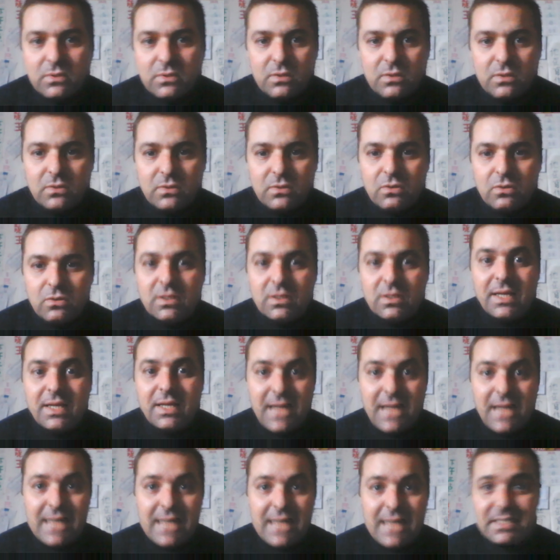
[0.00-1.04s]

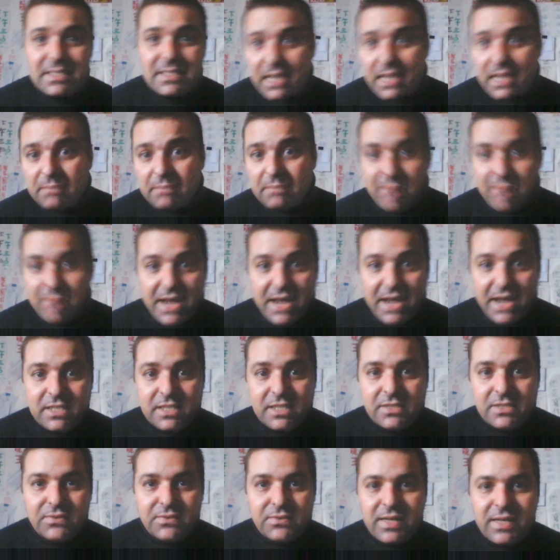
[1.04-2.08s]
realize that part,
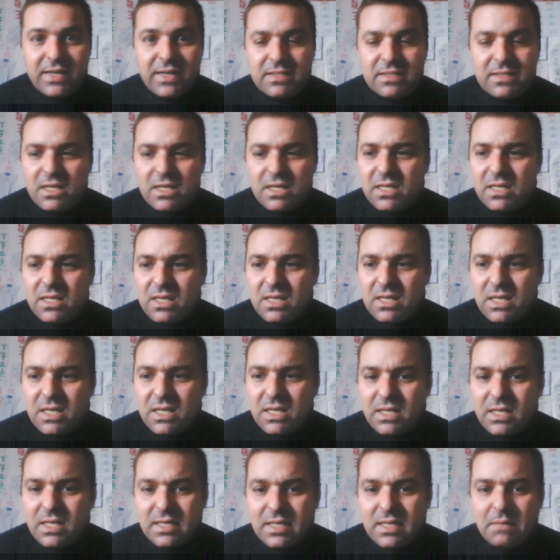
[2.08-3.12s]
right?
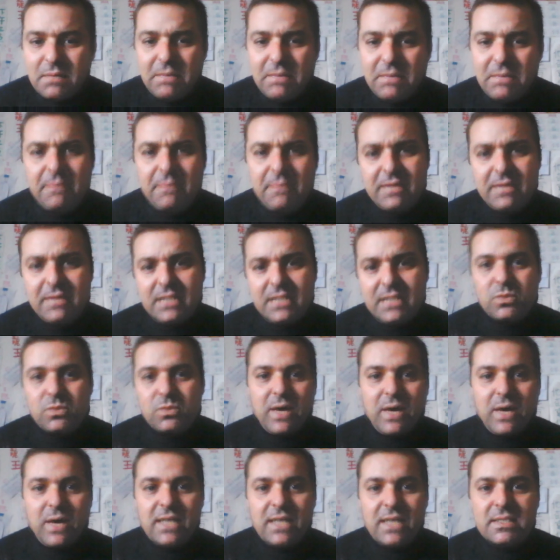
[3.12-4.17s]
Maybe that's
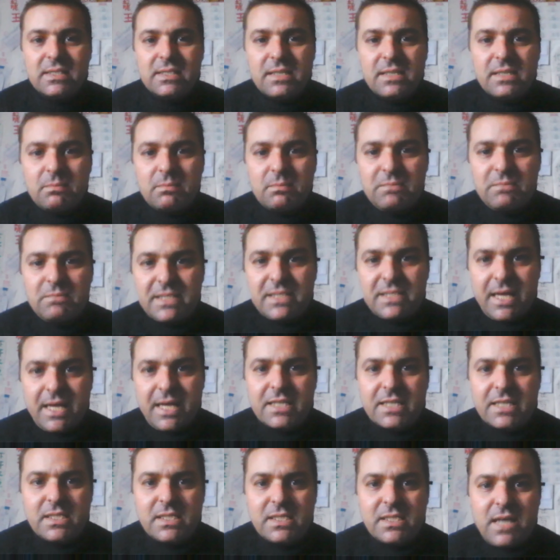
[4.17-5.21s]
why some
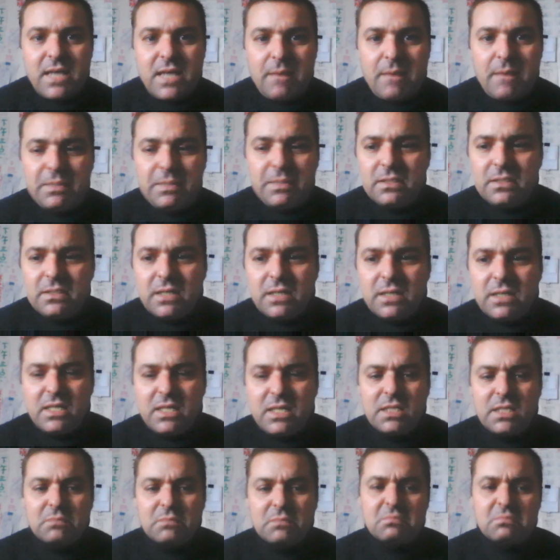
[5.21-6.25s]
mistakes happen. I
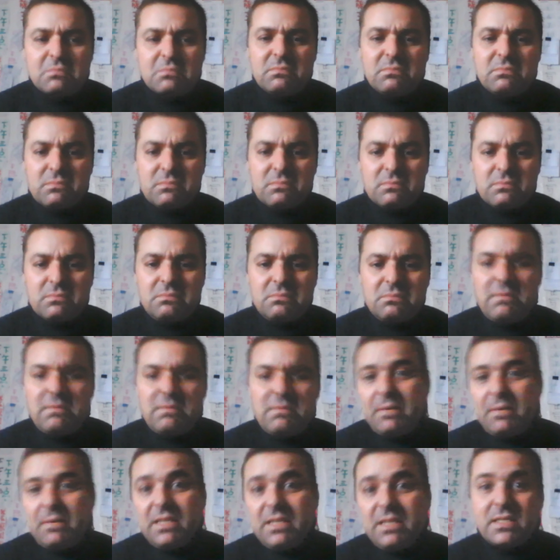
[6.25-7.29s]
think
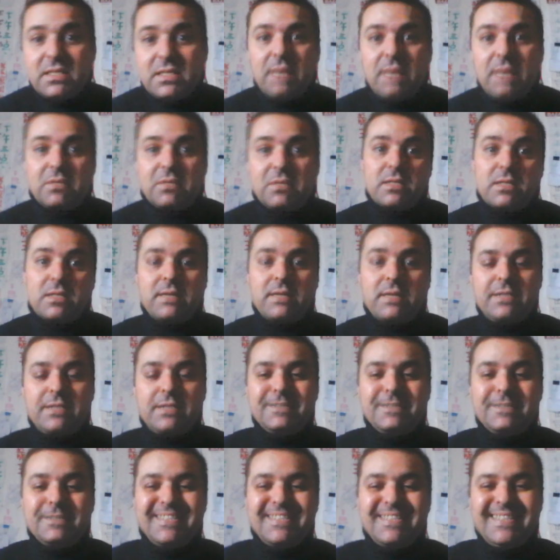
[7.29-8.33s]
maybe it's because of that.
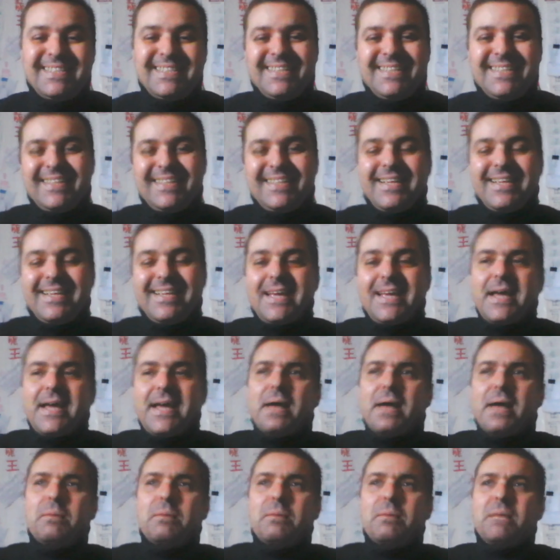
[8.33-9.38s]

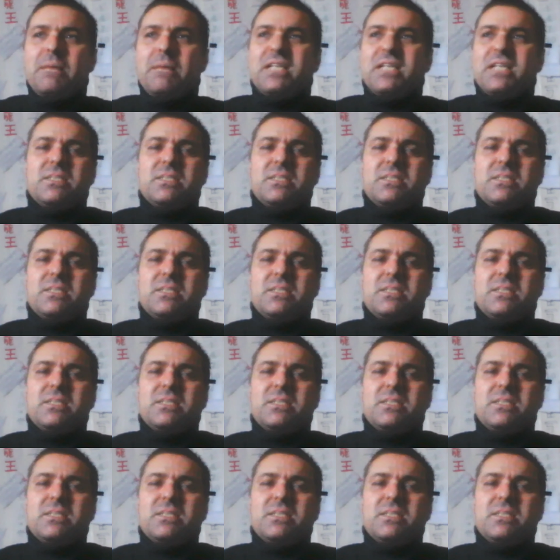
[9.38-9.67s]
But